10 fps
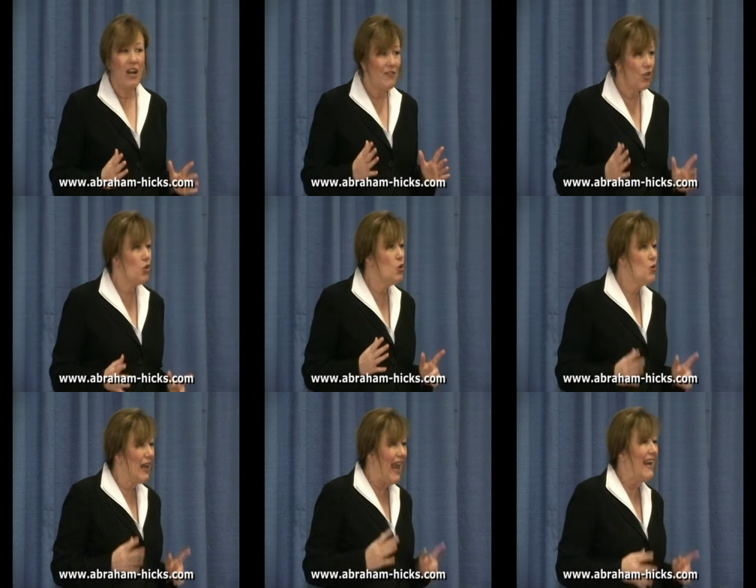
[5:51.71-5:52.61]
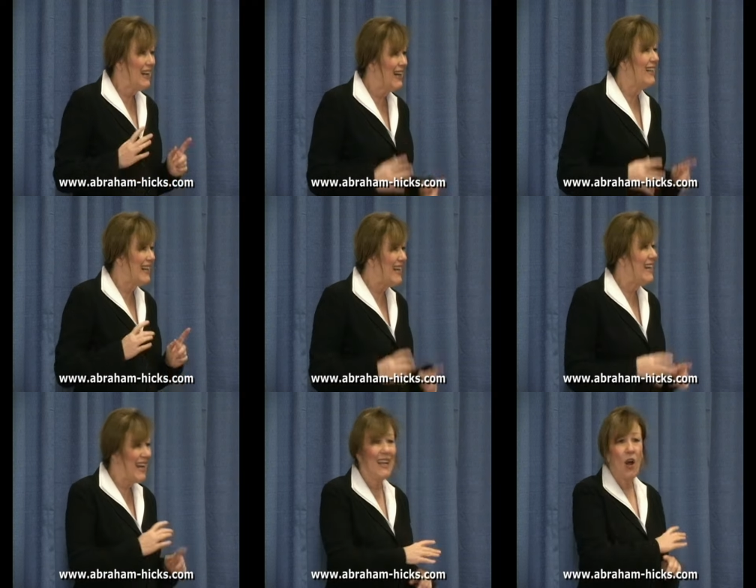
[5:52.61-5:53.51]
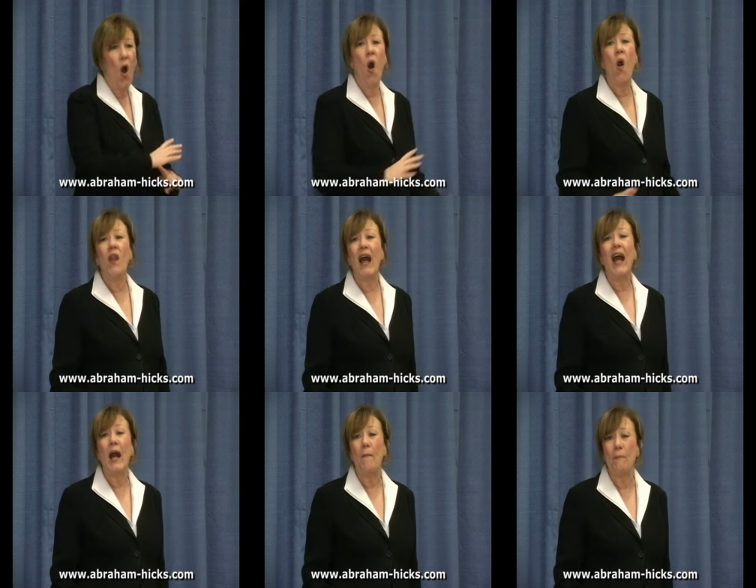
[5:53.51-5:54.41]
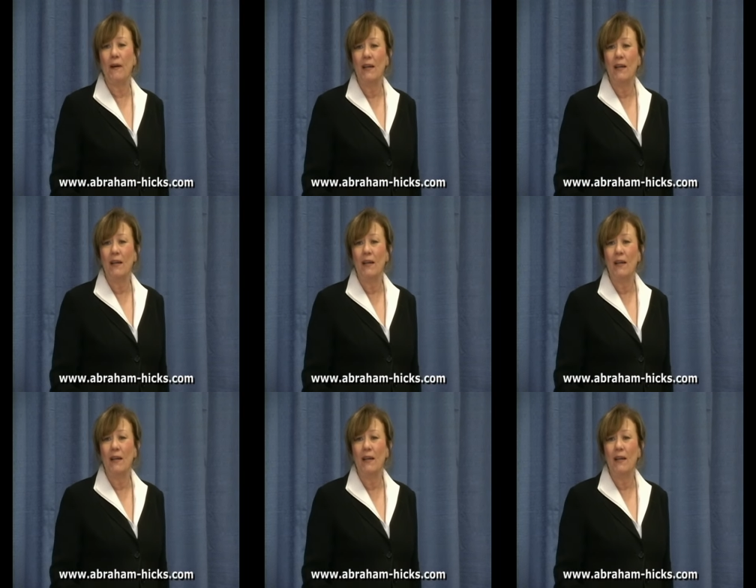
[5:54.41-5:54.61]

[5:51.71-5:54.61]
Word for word: that you can clean it all up.